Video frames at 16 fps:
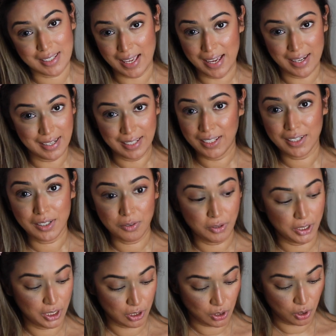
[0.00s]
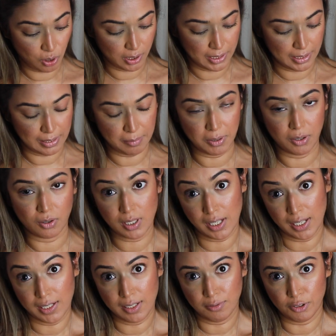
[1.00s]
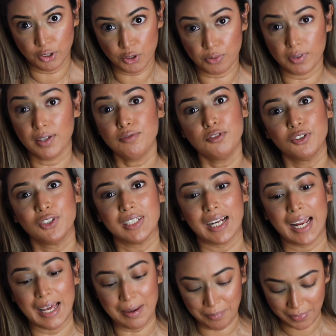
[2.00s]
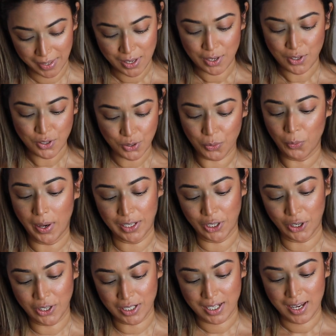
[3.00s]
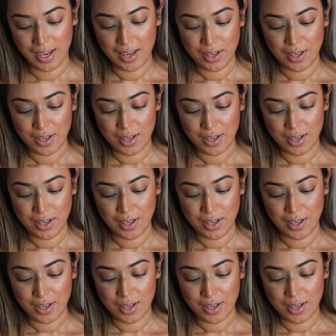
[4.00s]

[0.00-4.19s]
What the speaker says: and here we are talking about any which way full glam, so why not?